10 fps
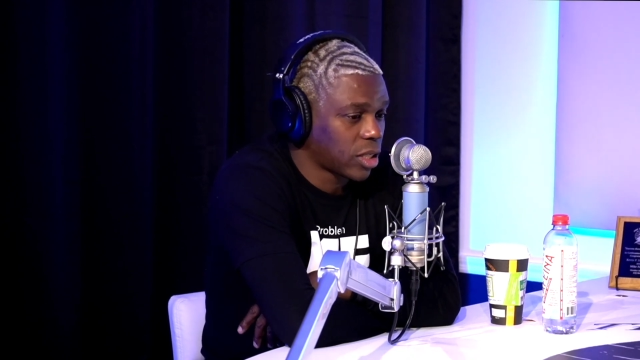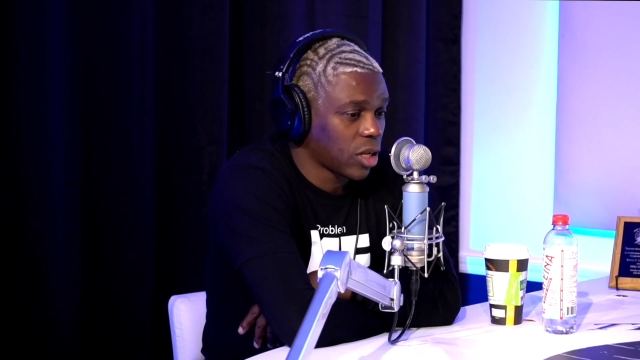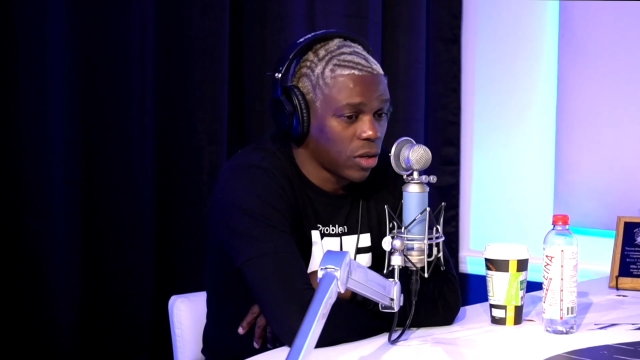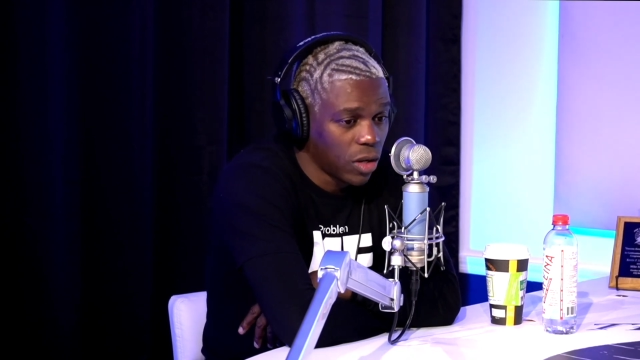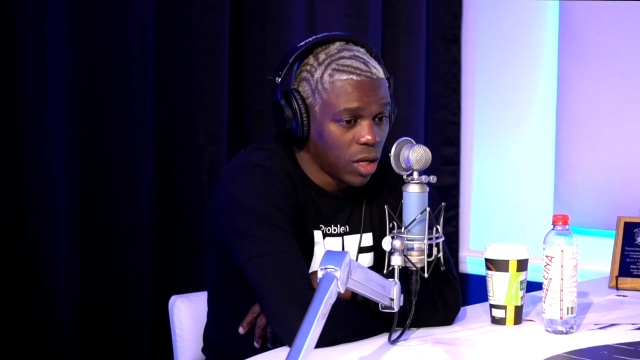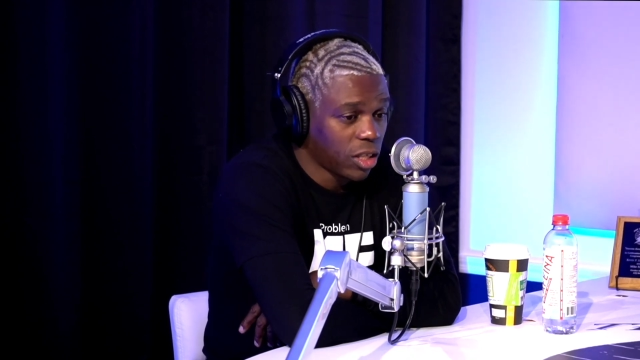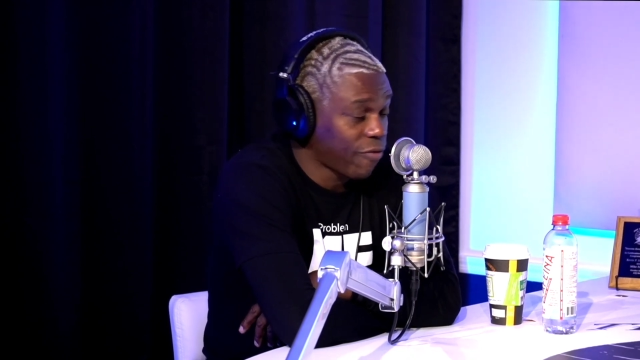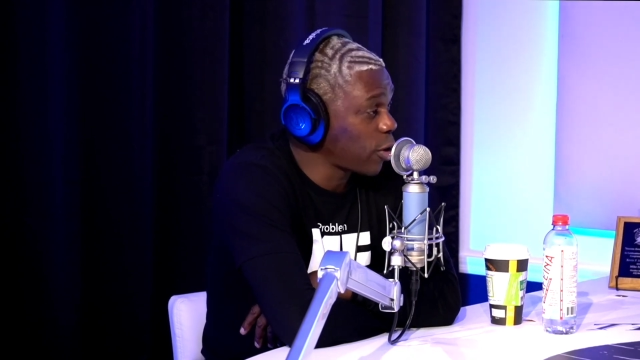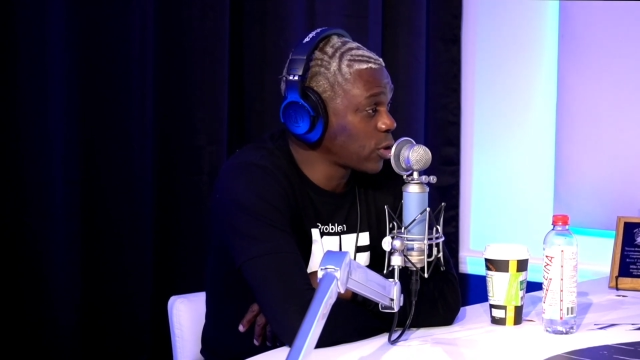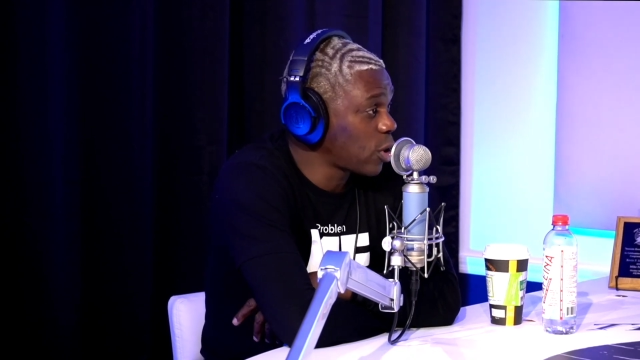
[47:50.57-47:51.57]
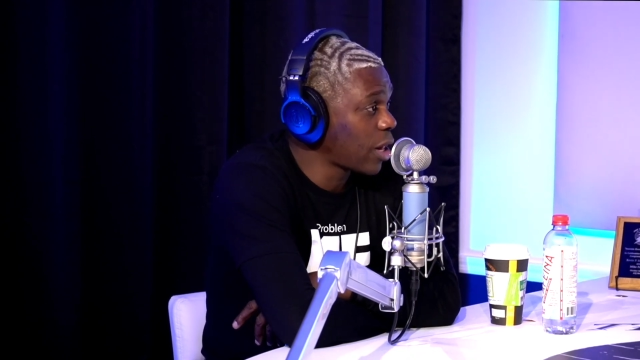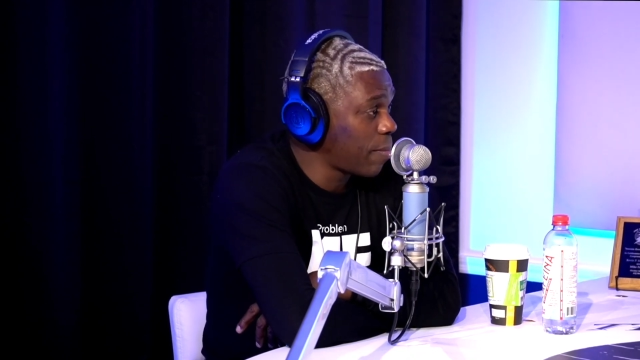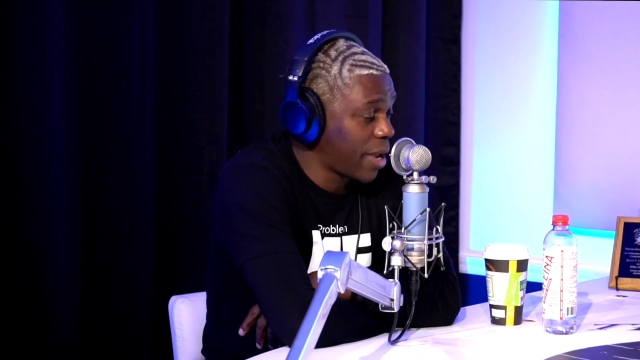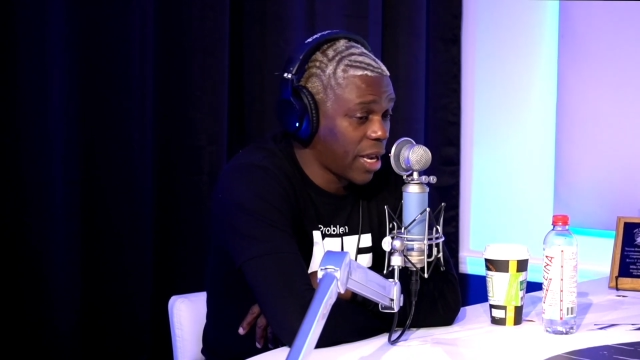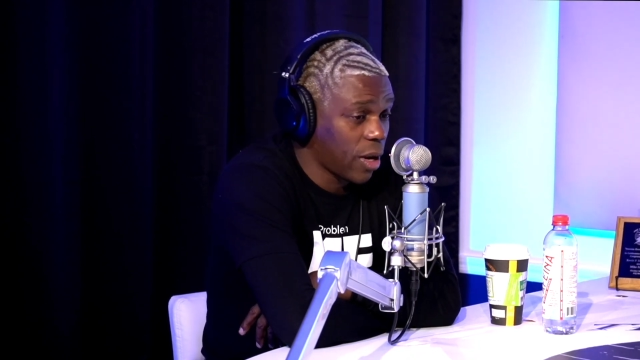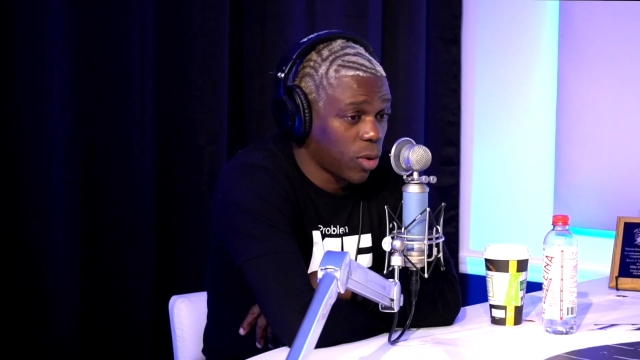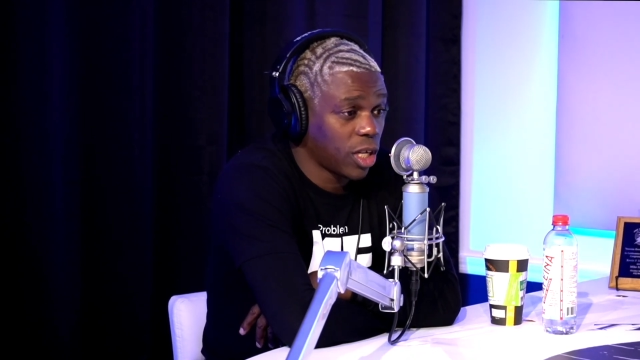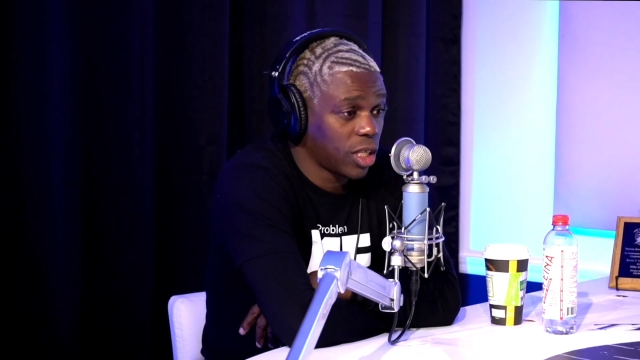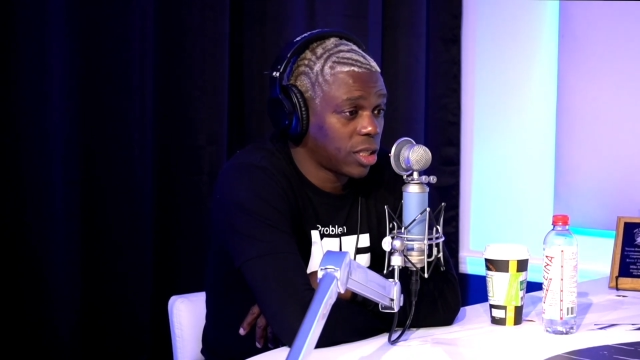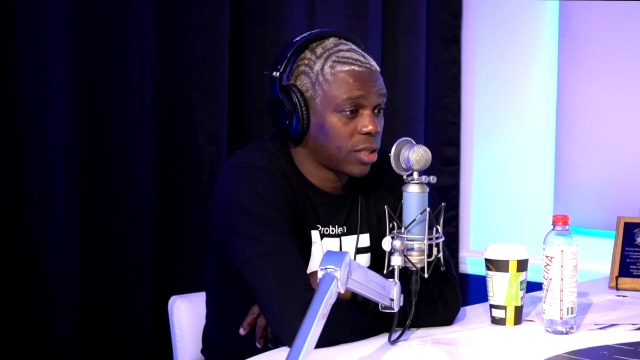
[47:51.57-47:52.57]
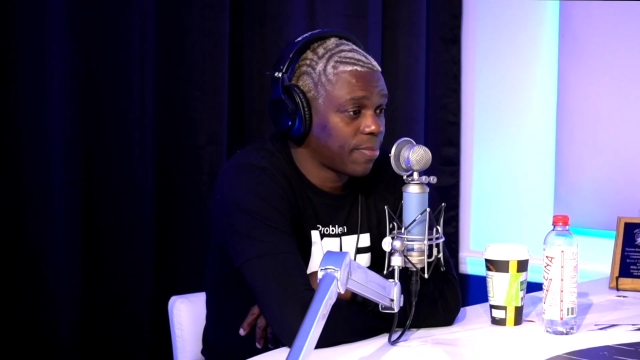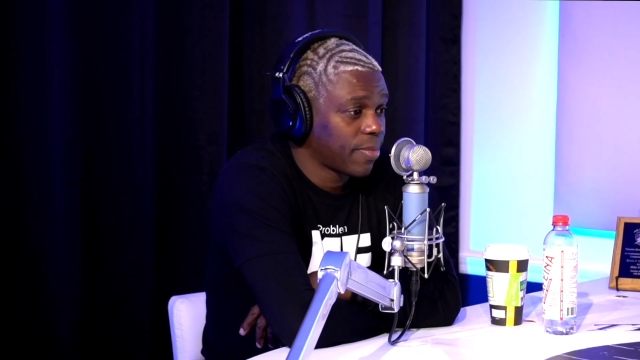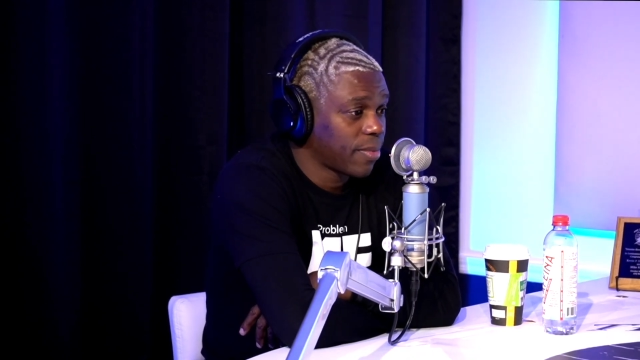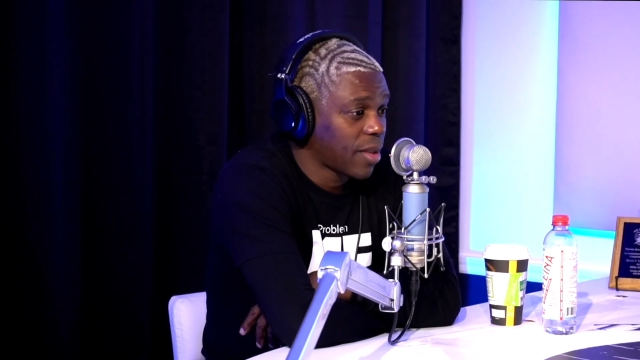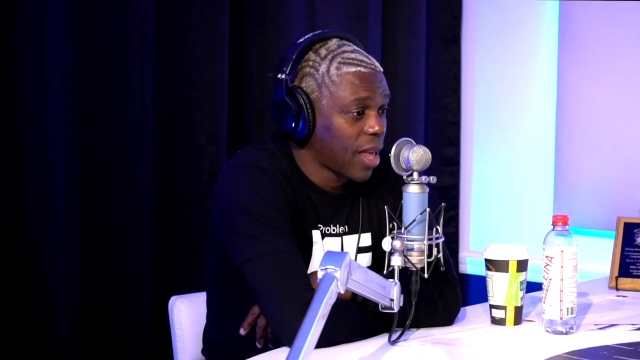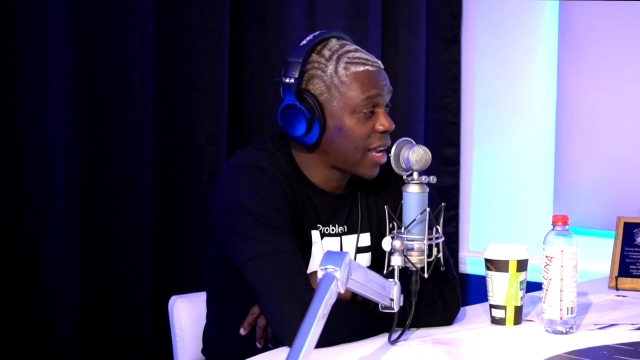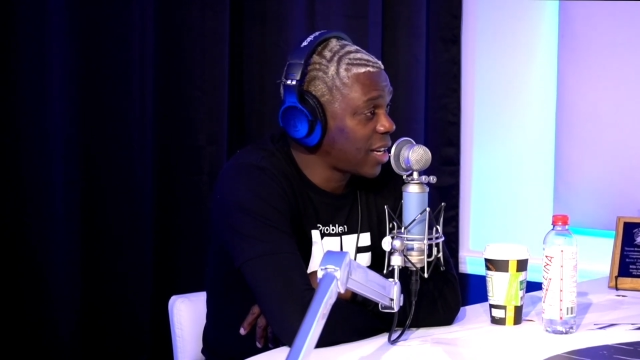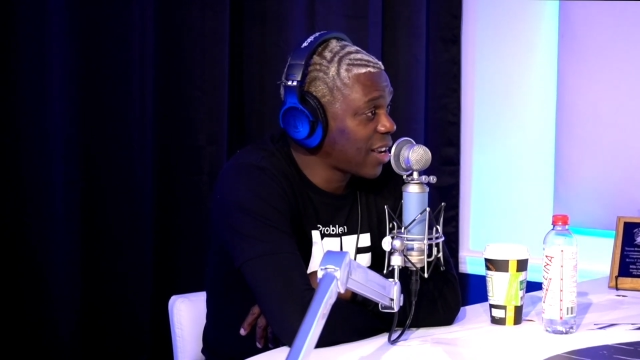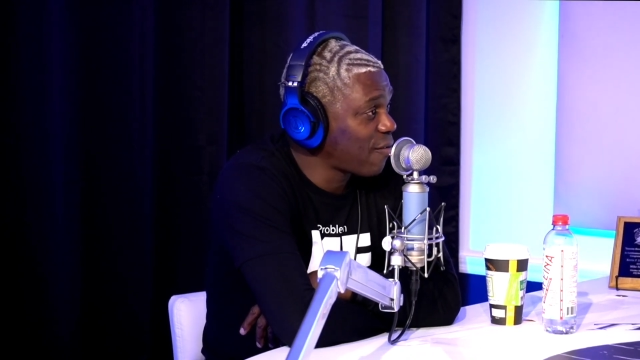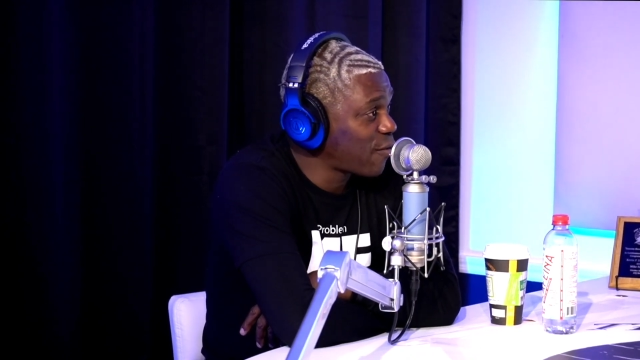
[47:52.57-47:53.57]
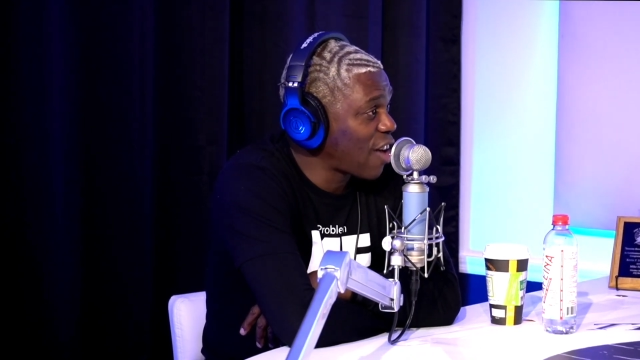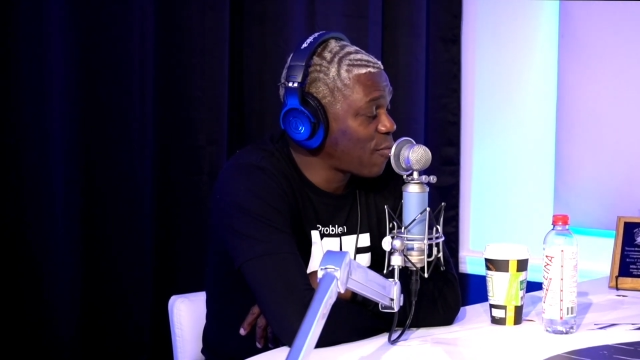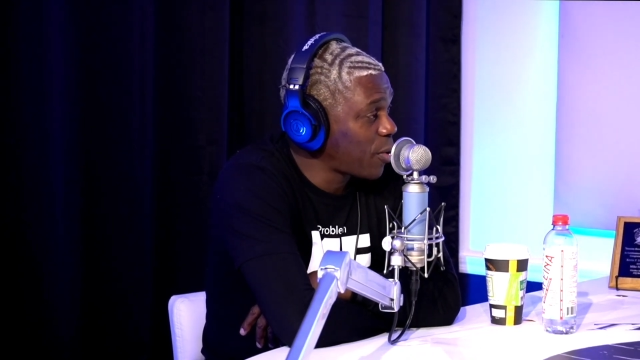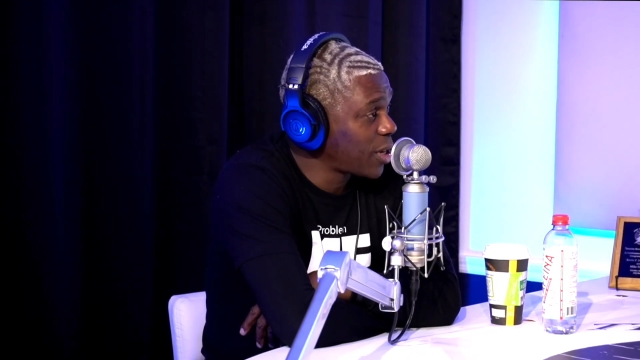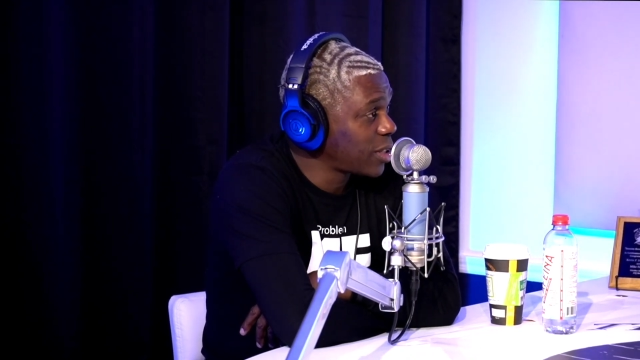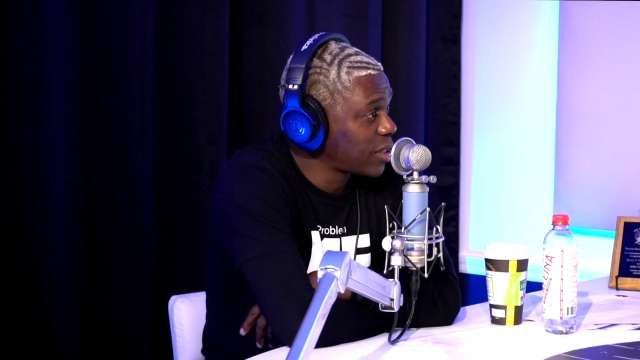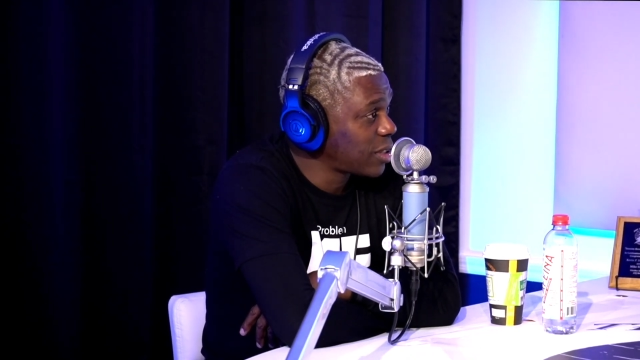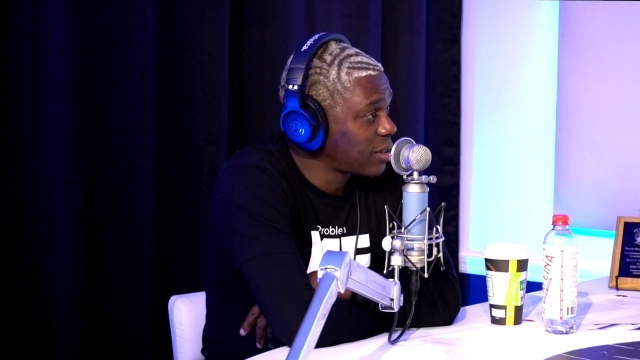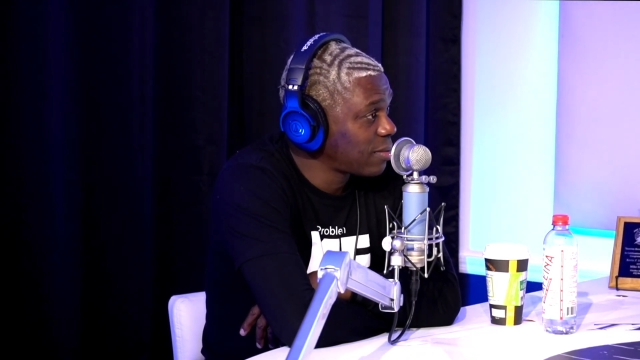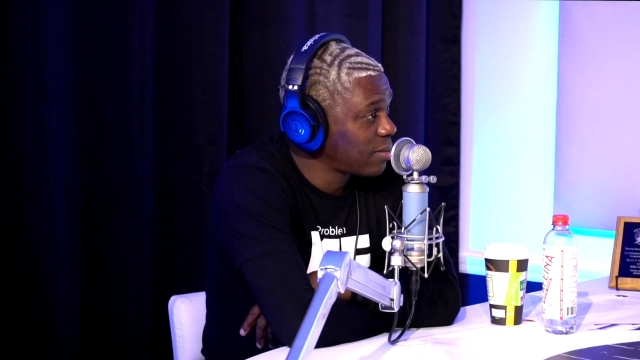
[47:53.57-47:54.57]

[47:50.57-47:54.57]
So the first goal I made was I got to get five points.